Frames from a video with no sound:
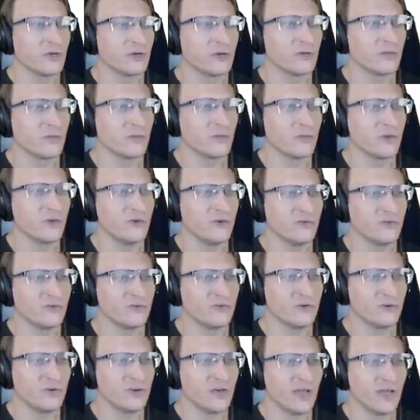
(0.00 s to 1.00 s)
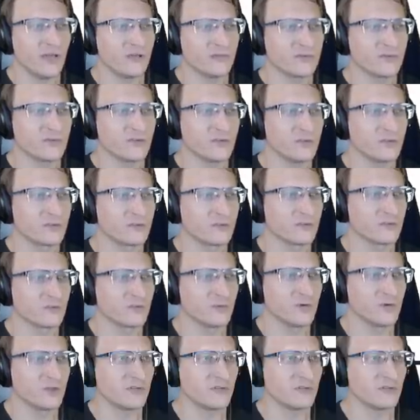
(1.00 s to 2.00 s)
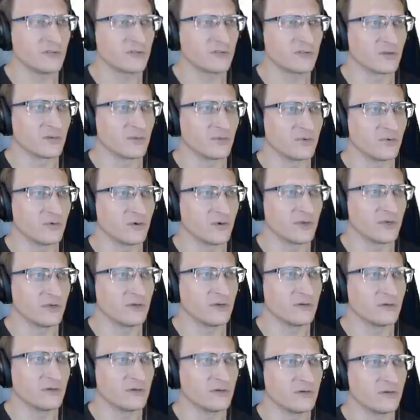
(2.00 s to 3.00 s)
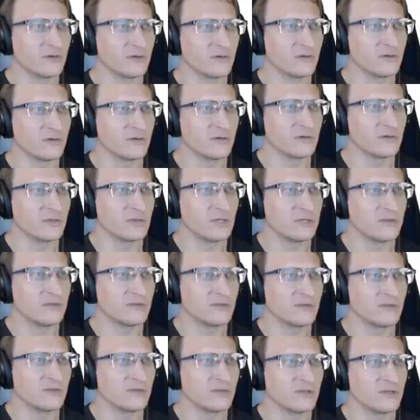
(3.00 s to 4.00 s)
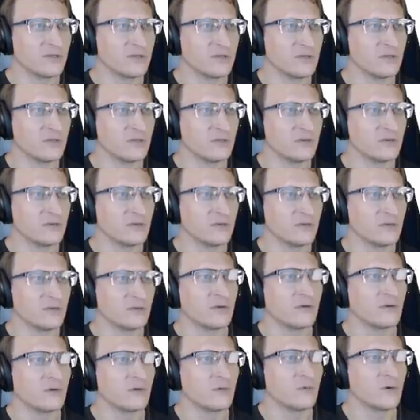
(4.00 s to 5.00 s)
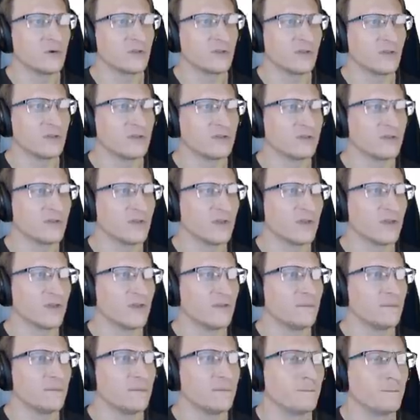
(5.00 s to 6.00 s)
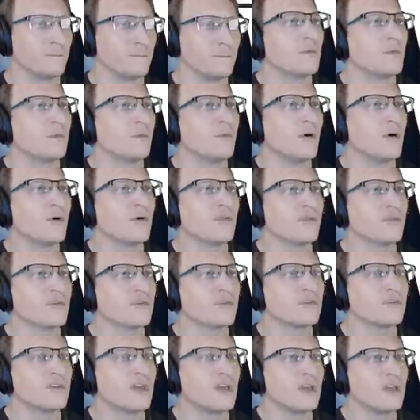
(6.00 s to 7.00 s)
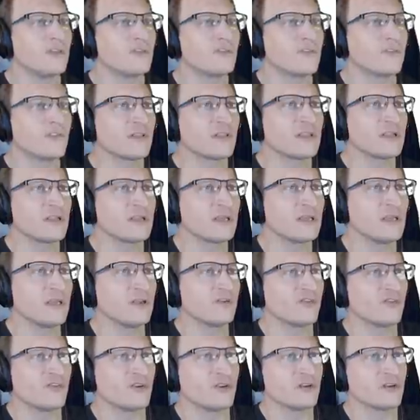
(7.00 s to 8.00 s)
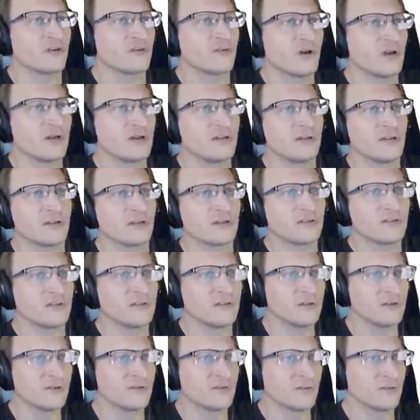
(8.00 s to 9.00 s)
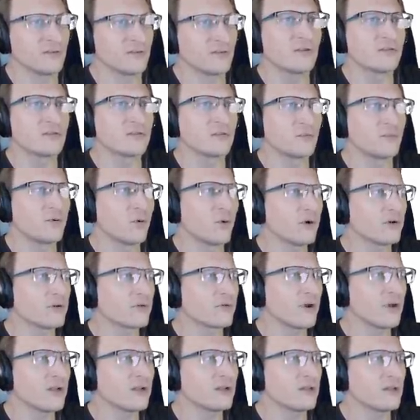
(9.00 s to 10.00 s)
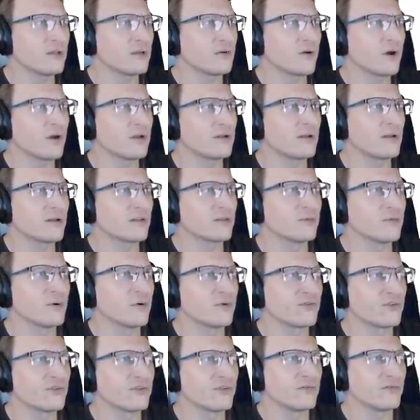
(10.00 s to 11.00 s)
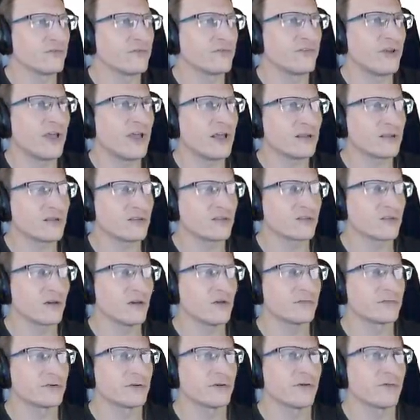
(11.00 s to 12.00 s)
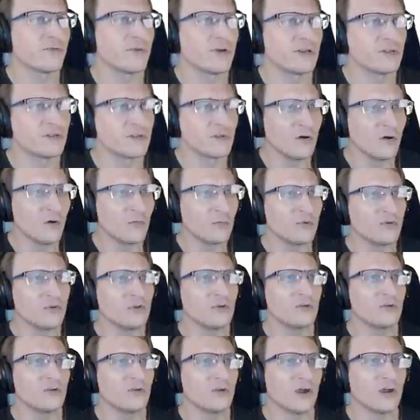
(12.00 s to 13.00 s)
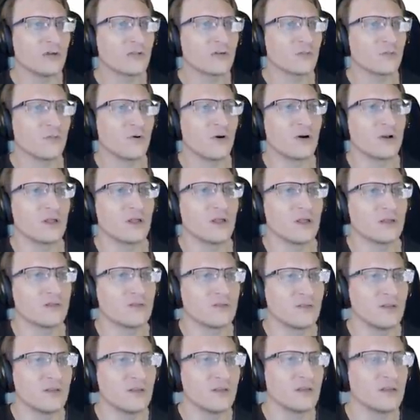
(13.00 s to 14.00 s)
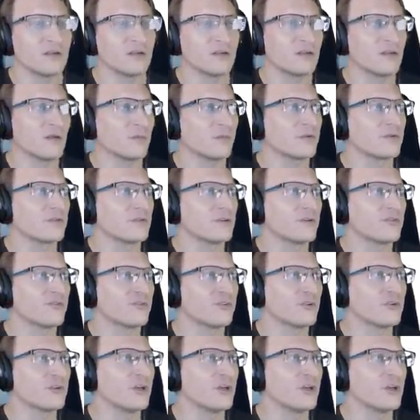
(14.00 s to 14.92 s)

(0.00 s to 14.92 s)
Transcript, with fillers: We should have CIG's response at some point. Let's see what they say. Both the stage of the litigation and Crytek's diligence support granting Crytek's motion. Fact discovery remains open. Neither party has taken a deposition.